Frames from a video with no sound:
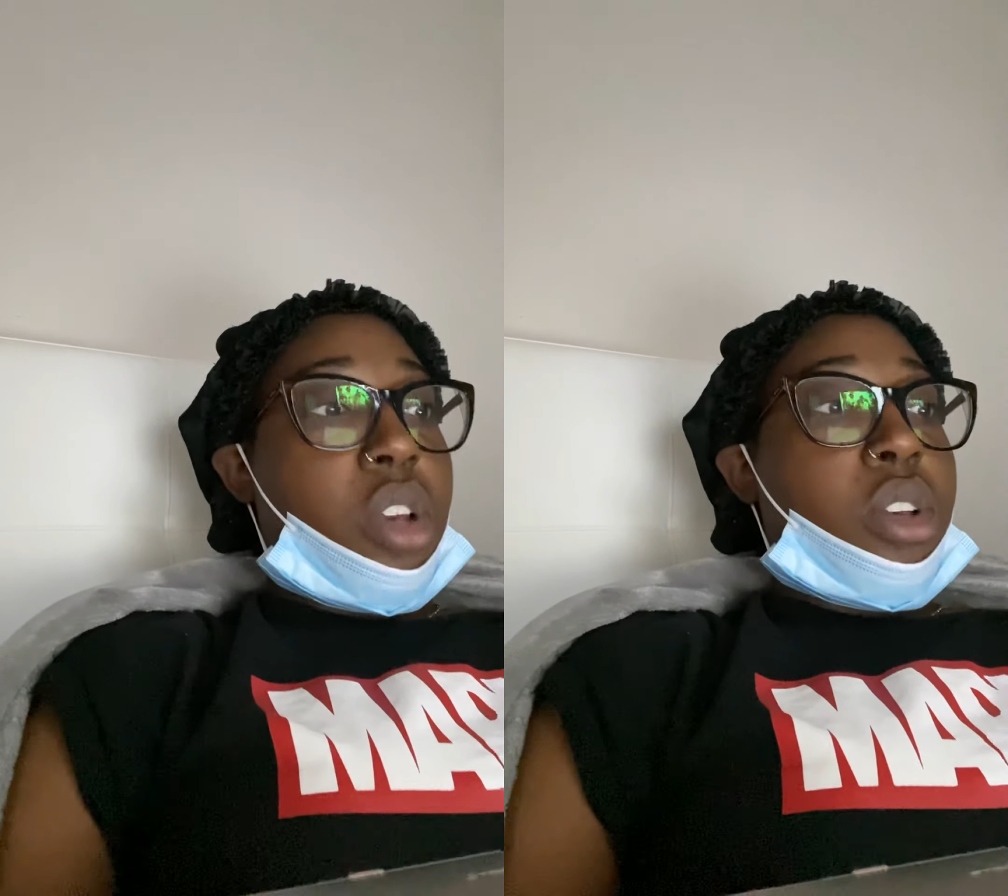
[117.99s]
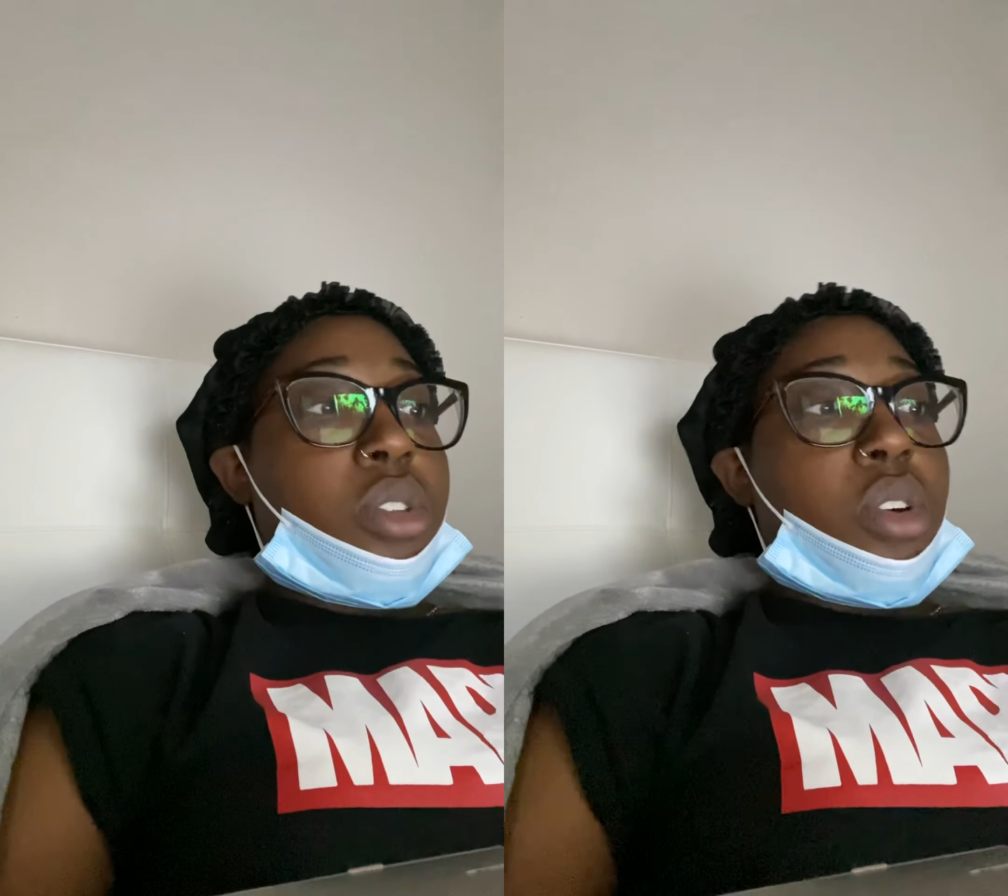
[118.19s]

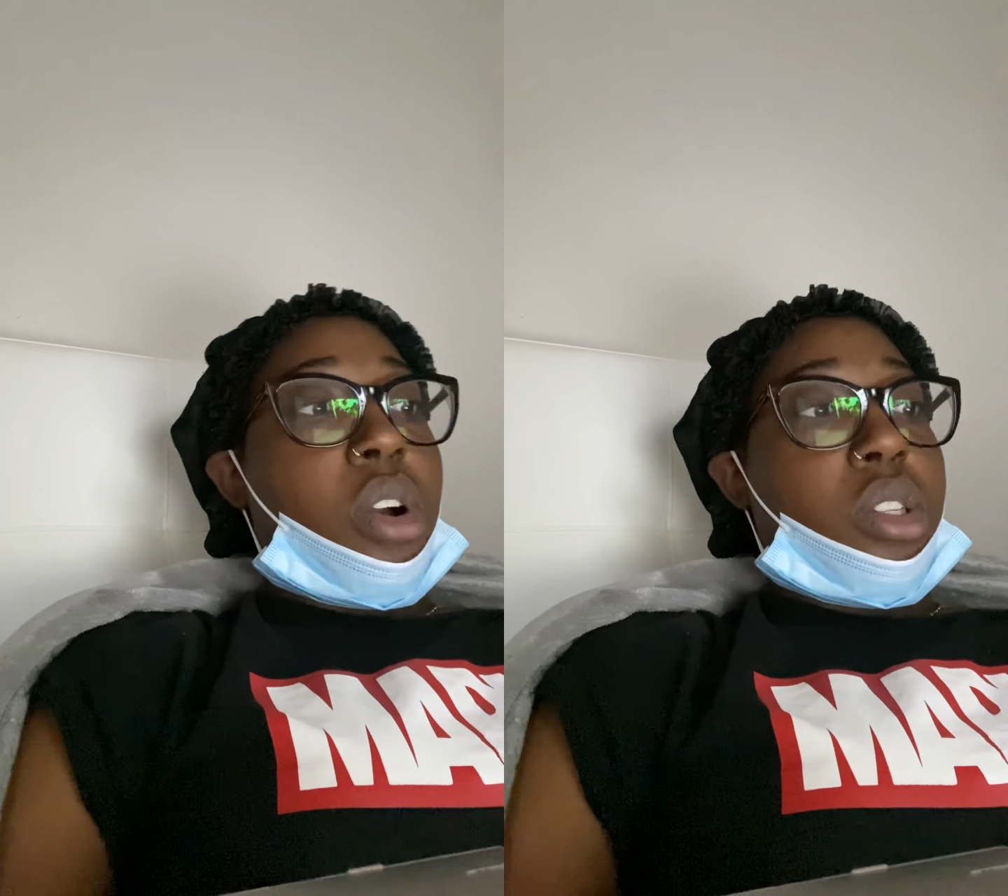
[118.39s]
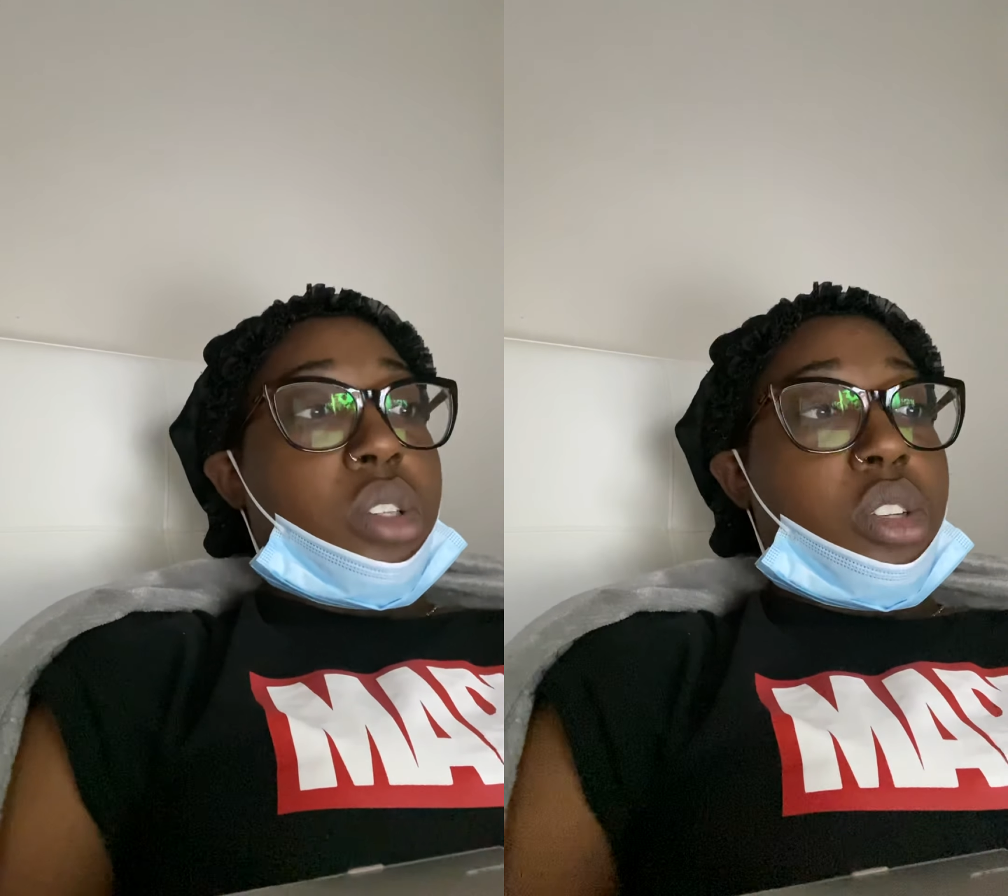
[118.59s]
so our
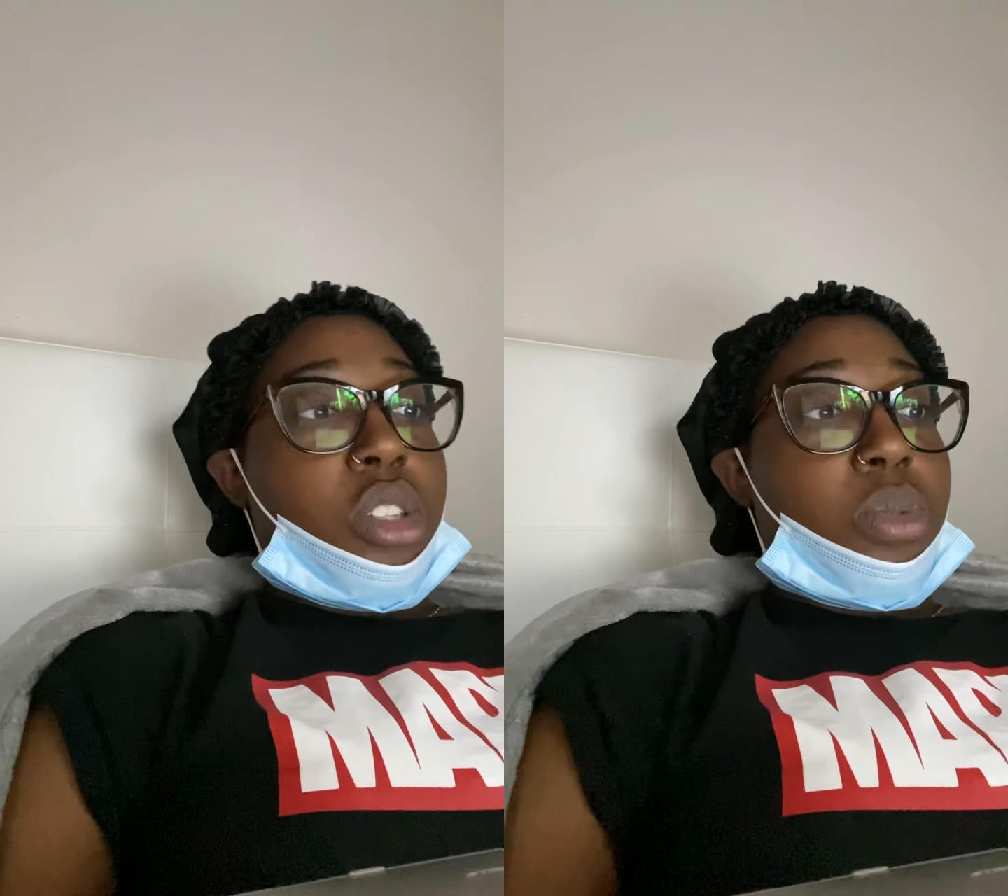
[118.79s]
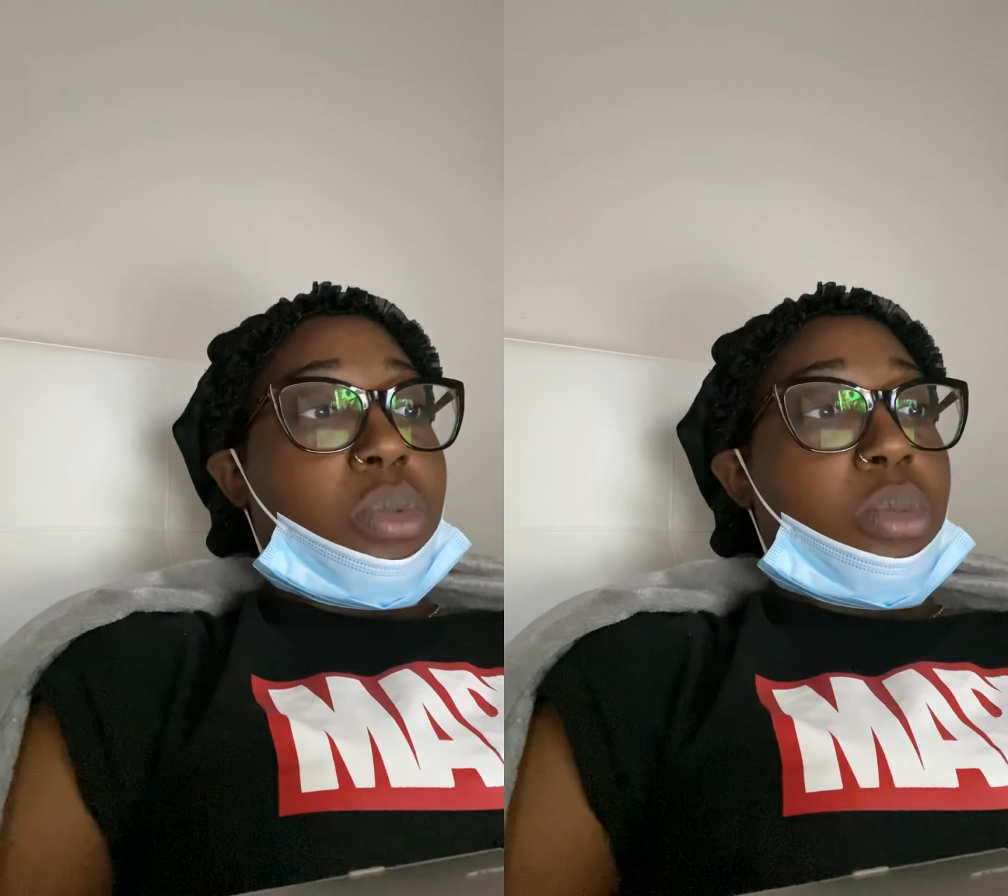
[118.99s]
surgeon
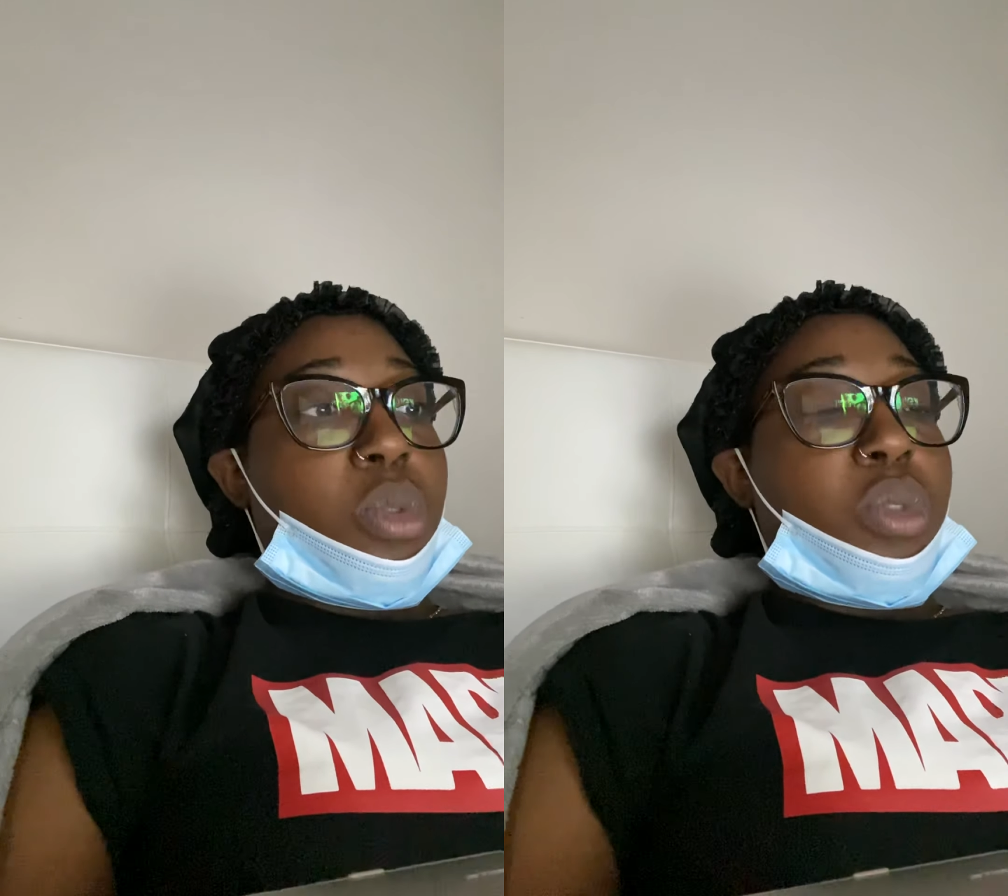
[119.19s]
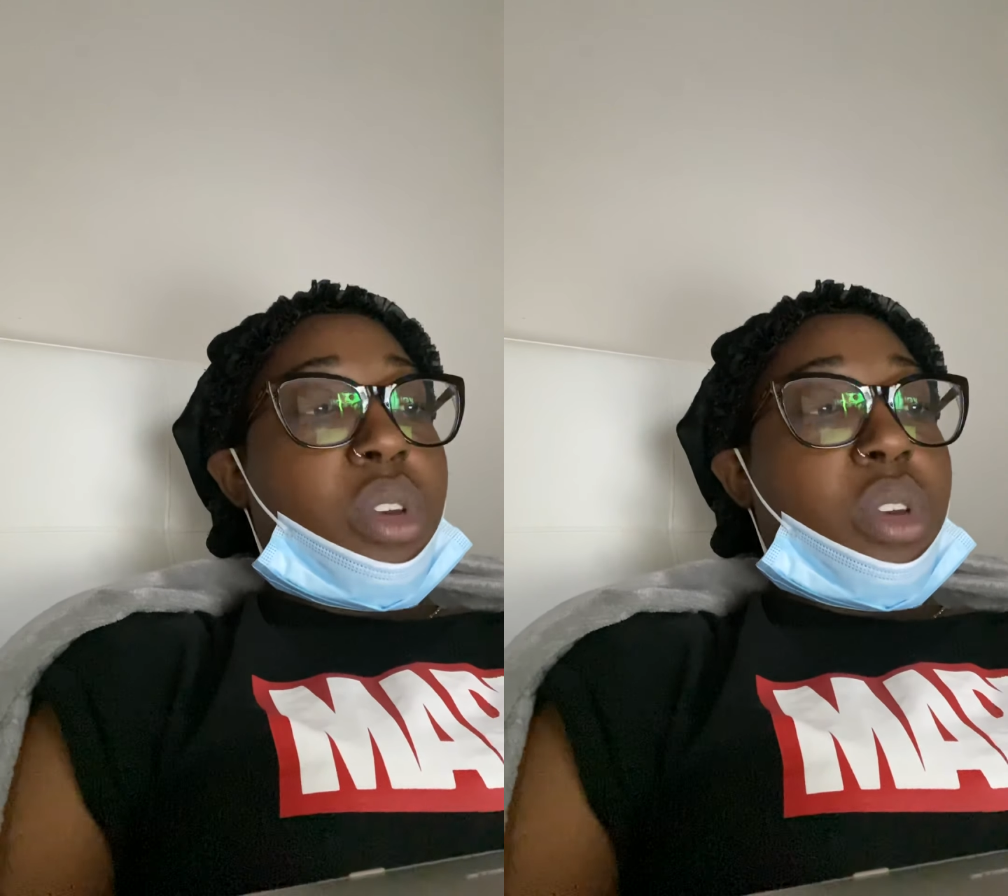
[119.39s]
will remove